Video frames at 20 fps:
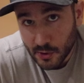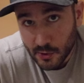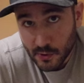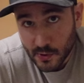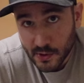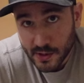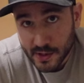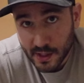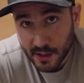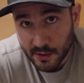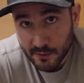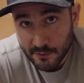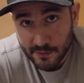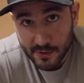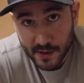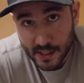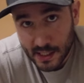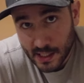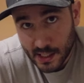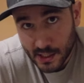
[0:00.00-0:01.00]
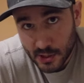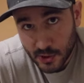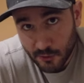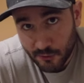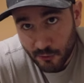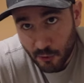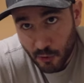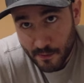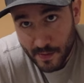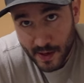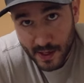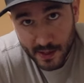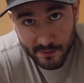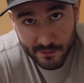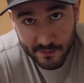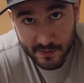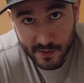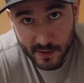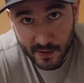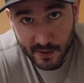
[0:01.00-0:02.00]
know what you think of the new format
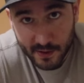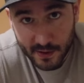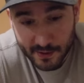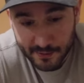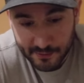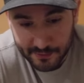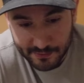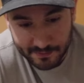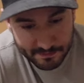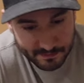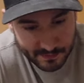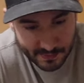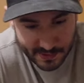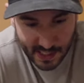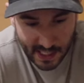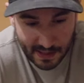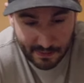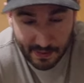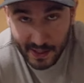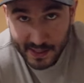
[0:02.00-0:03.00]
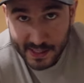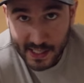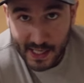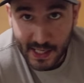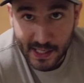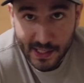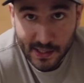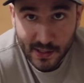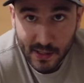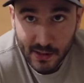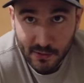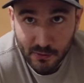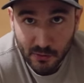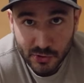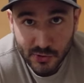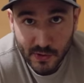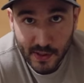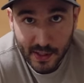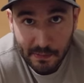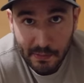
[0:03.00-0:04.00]
of the kind of day by day.
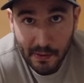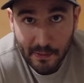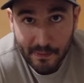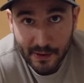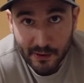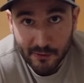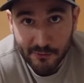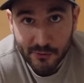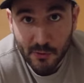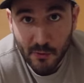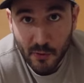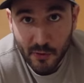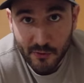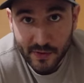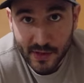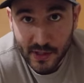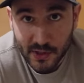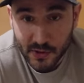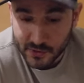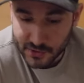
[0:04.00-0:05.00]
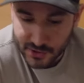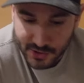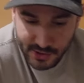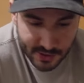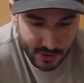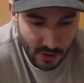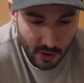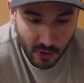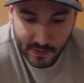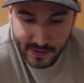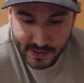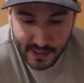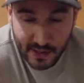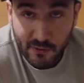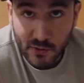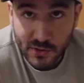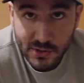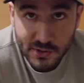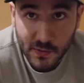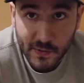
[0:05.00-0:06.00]
We'll try to pump out a few more videos, just always
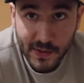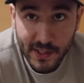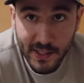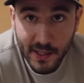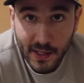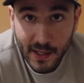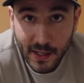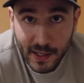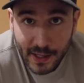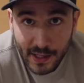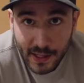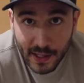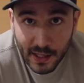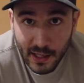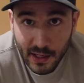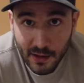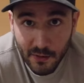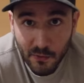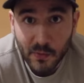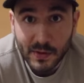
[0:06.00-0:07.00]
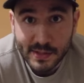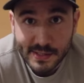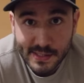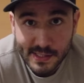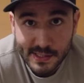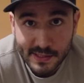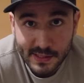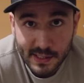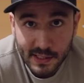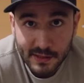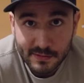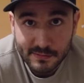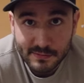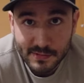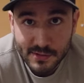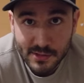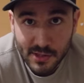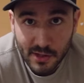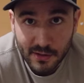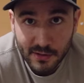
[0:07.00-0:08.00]
have once a week once these
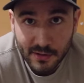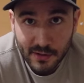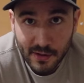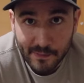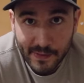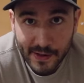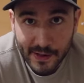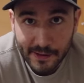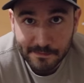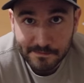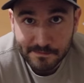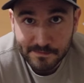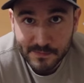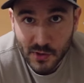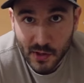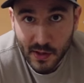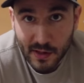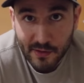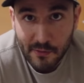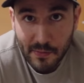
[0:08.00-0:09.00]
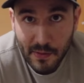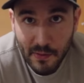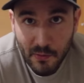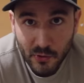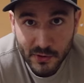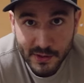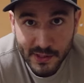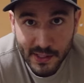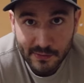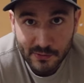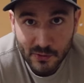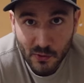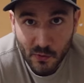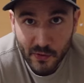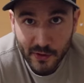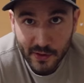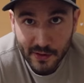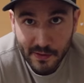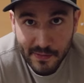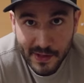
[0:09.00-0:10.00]
start coming up. So I'll have a bit more time to
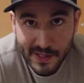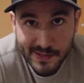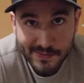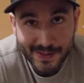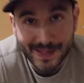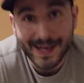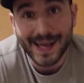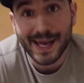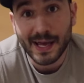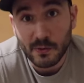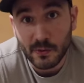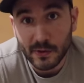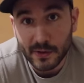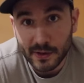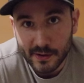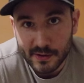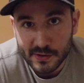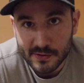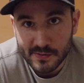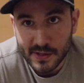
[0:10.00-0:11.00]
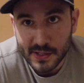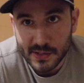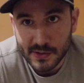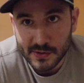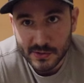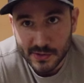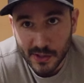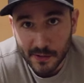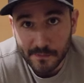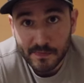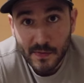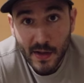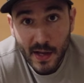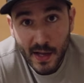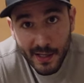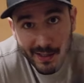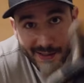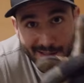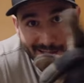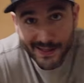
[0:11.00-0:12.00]
work in the basement and work on these videos. So
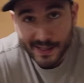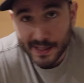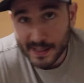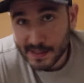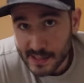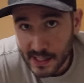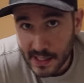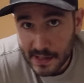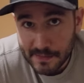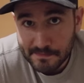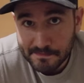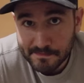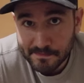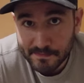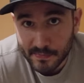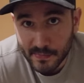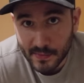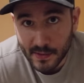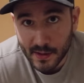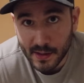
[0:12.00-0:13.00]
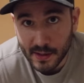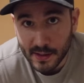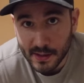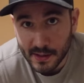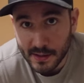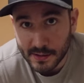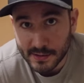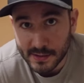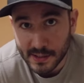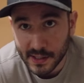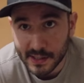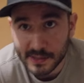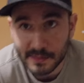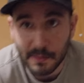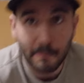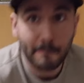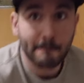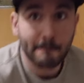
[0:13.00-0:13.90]
till next time, see you